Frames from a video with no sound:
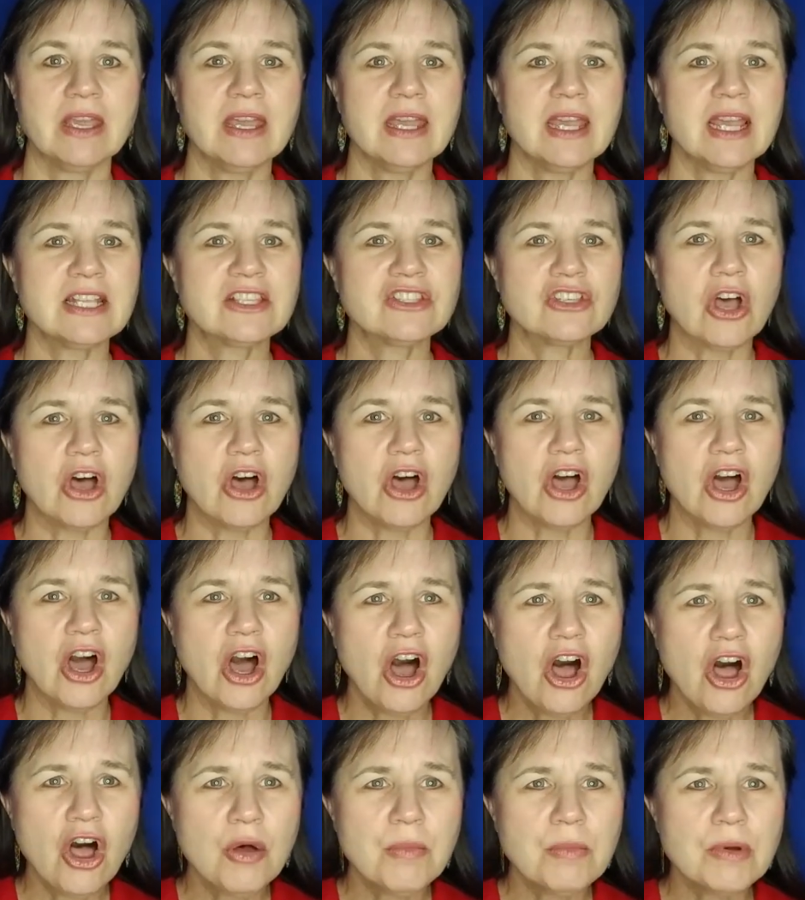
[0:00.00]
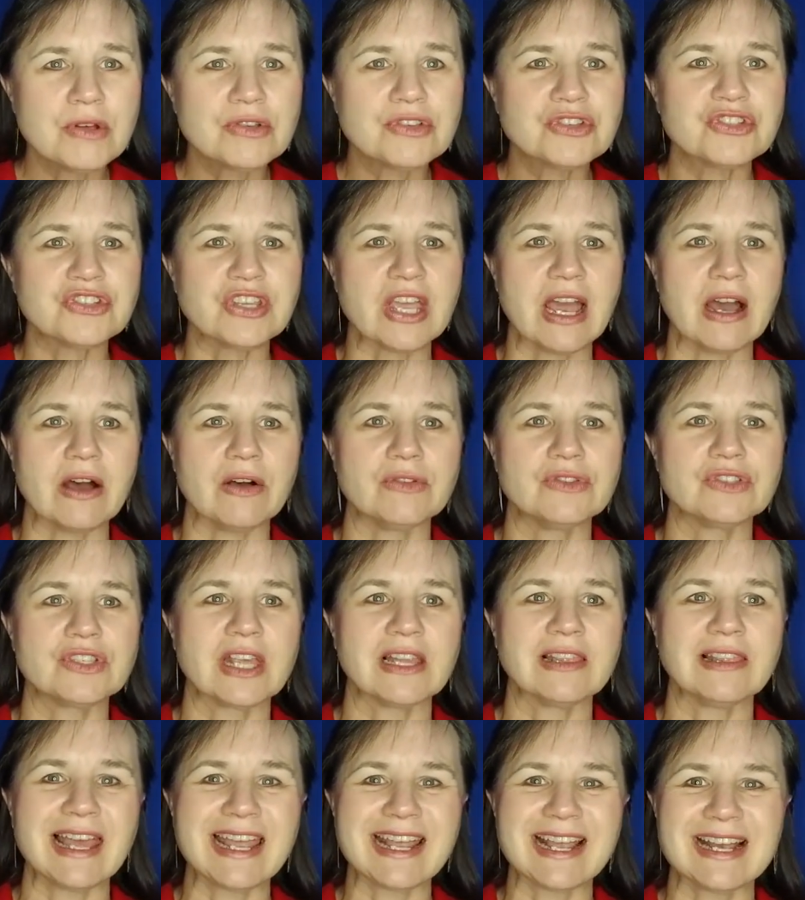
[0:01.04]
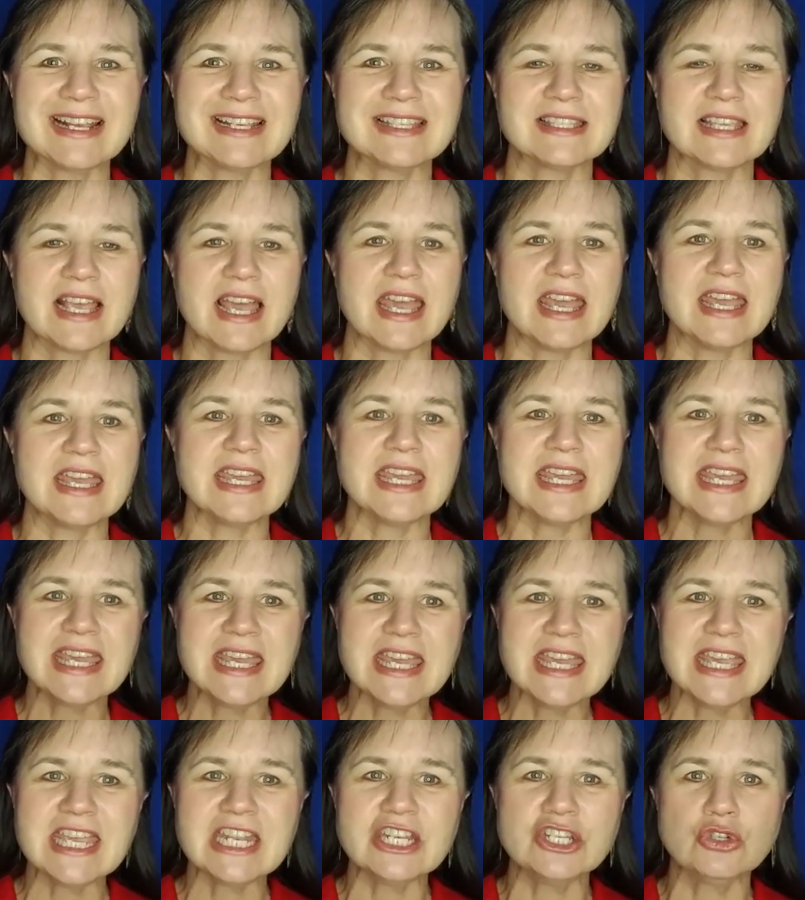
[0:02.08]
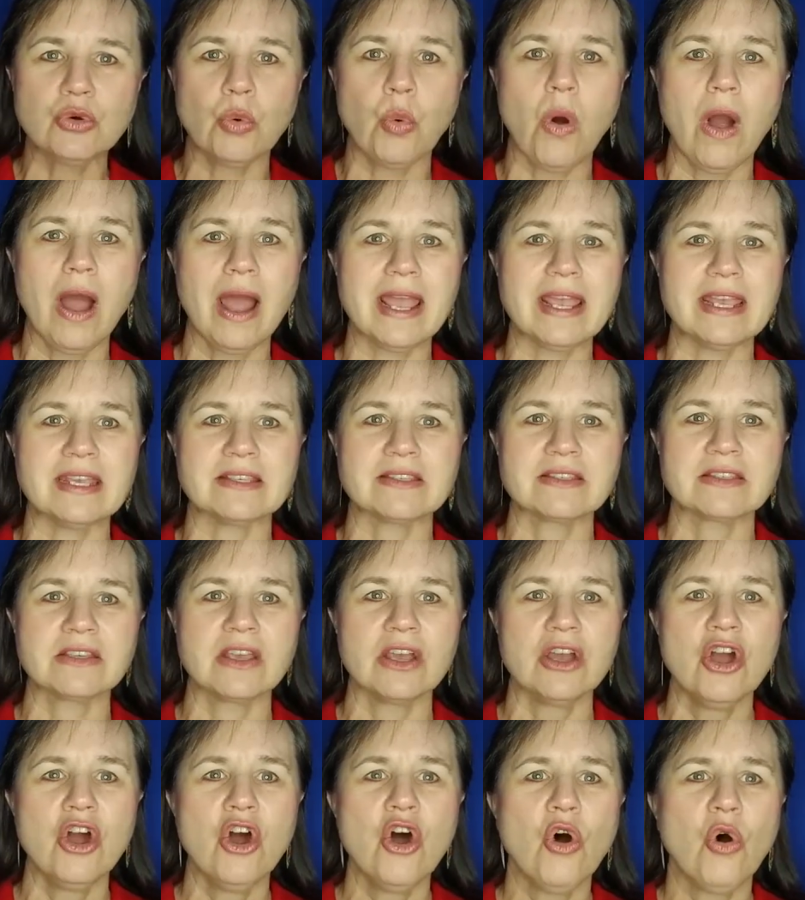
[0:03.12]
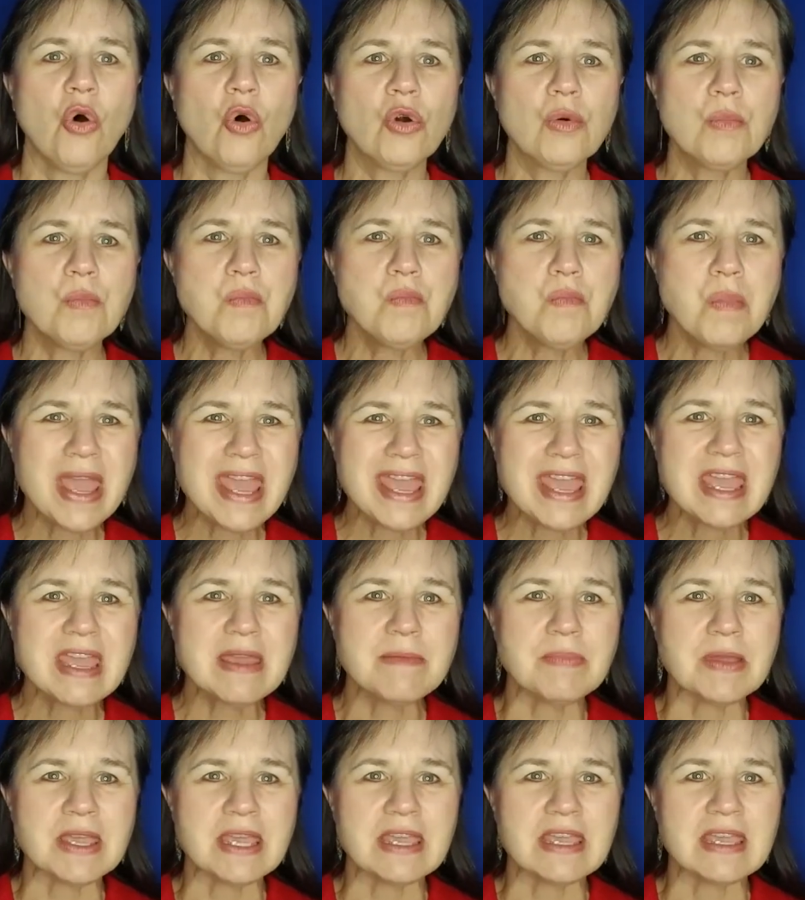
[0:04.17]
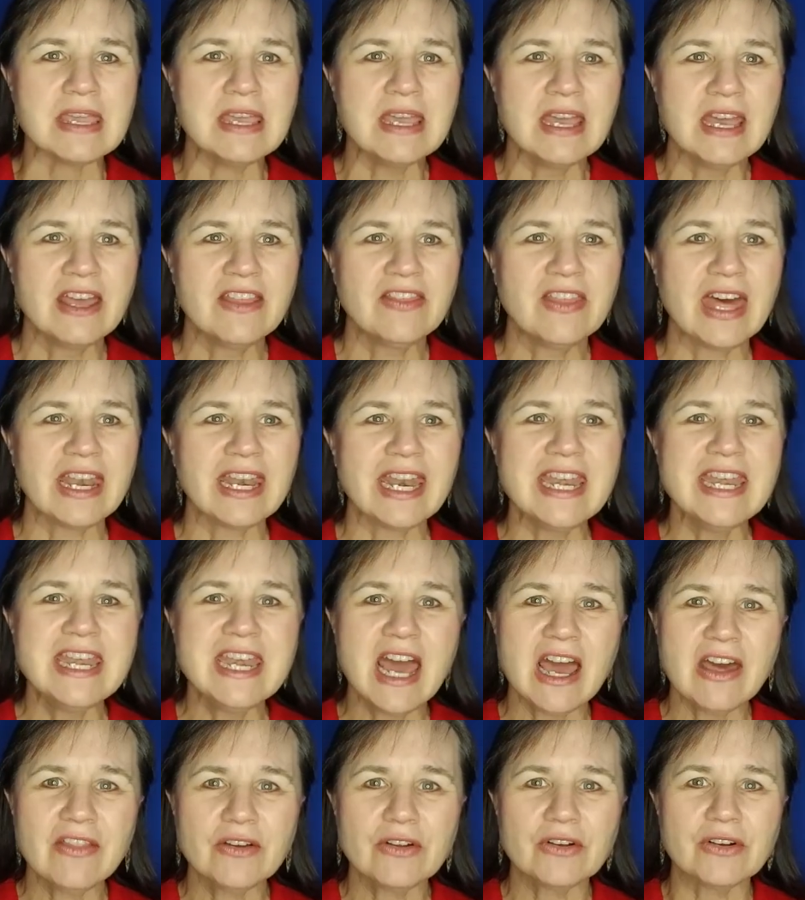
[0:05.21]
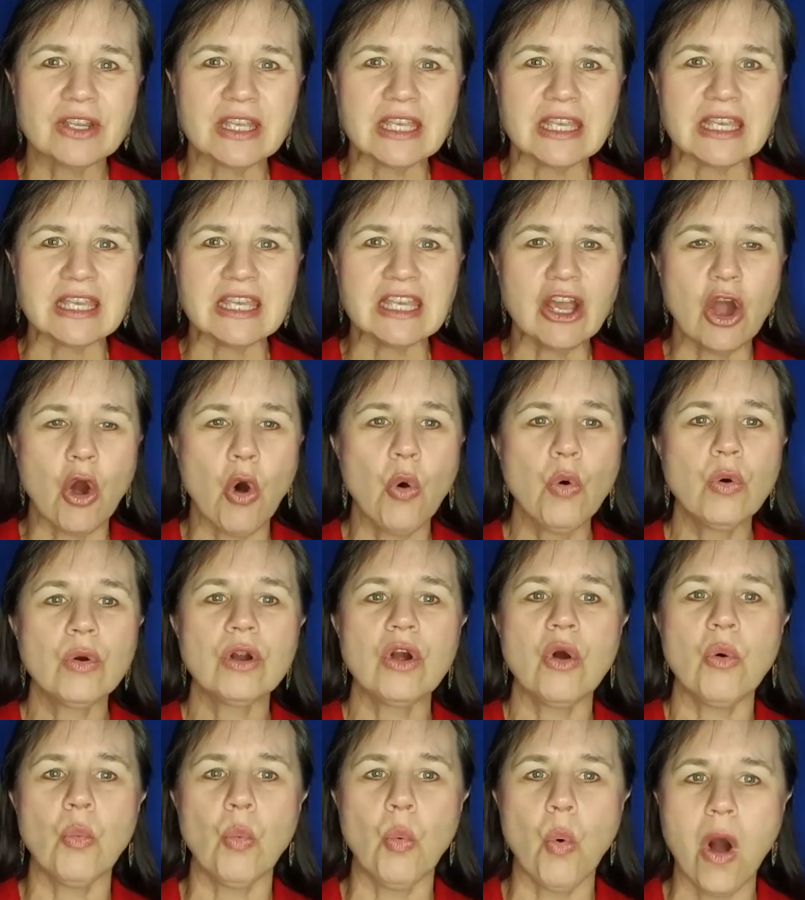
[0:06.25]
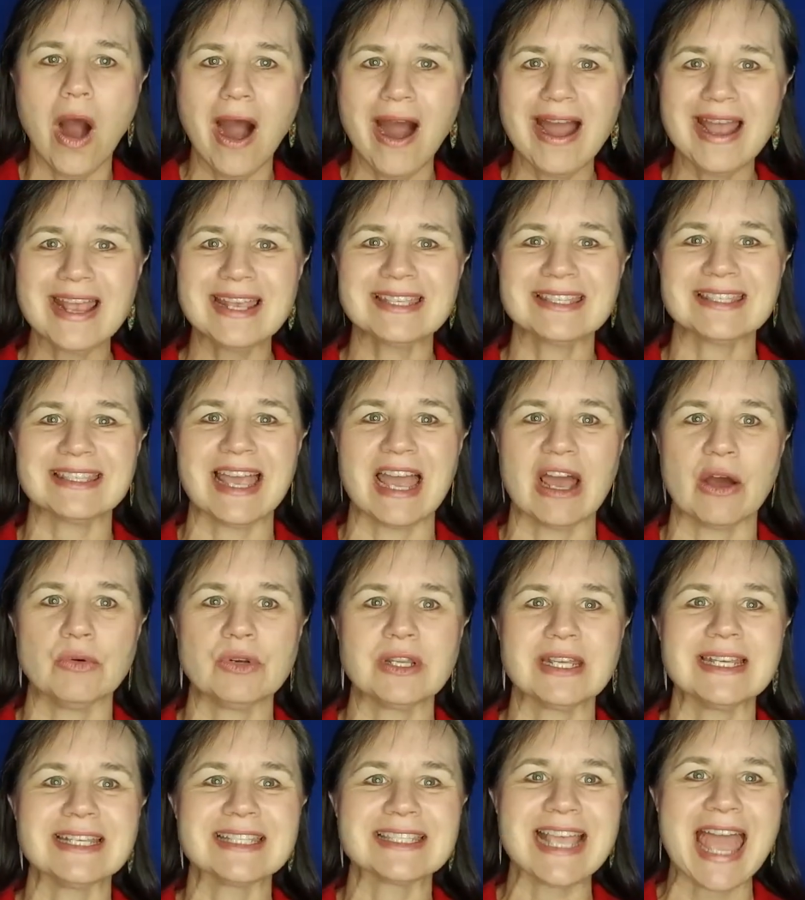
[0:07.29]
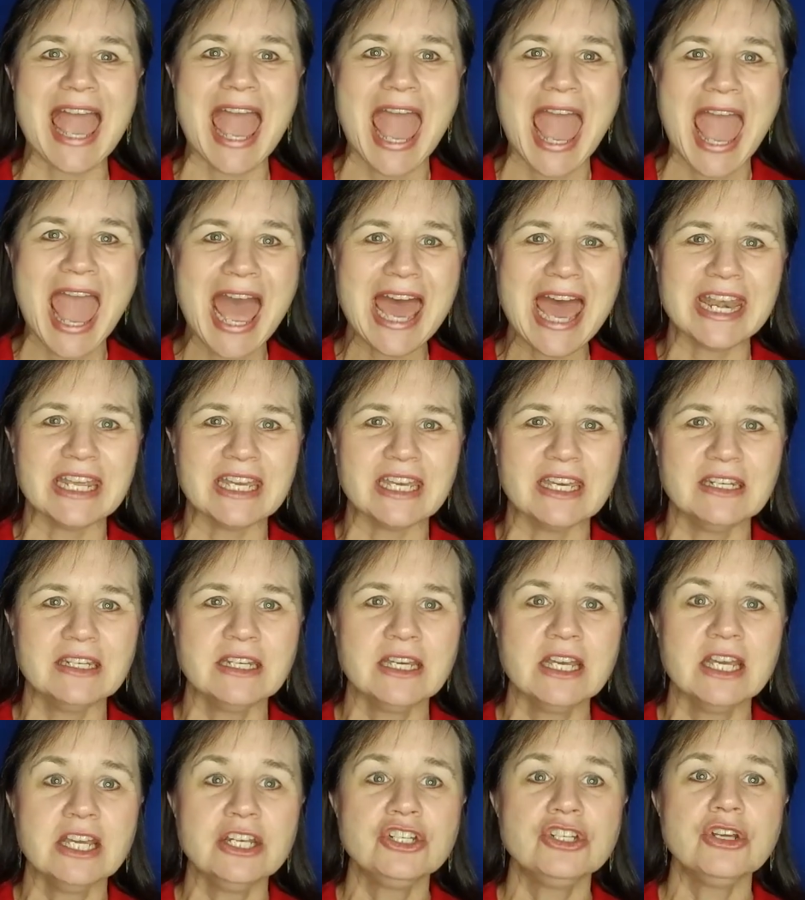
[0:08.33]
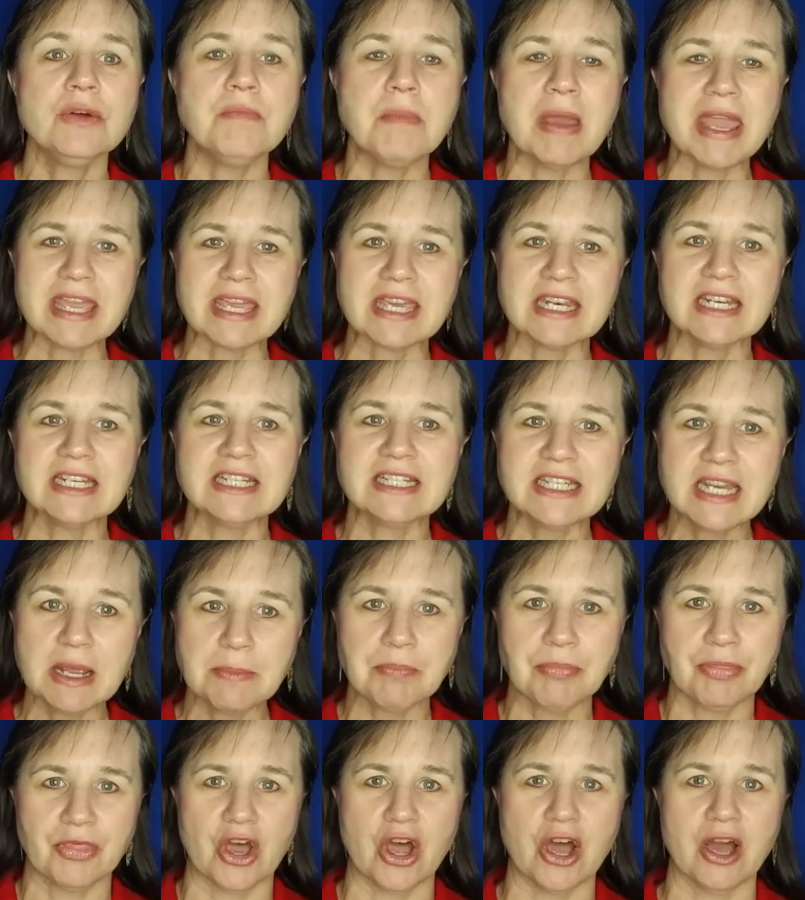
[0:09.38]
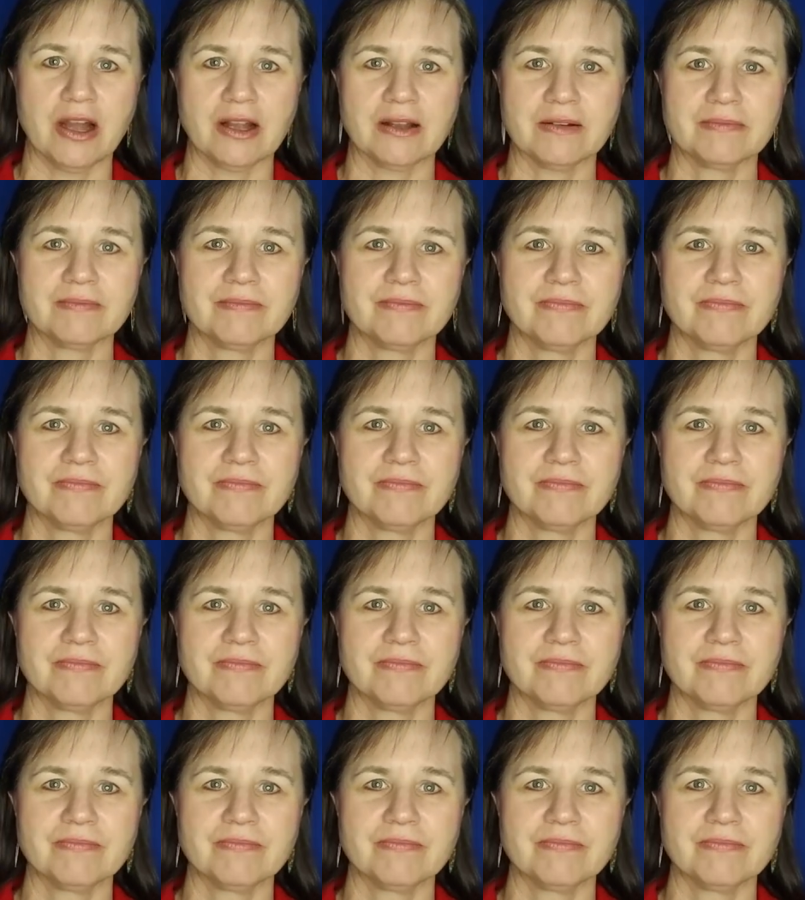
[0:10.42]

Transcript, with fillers: It almost sounds like I say E twice, or maybe that another E or a Y sound is added to make it a diphthong.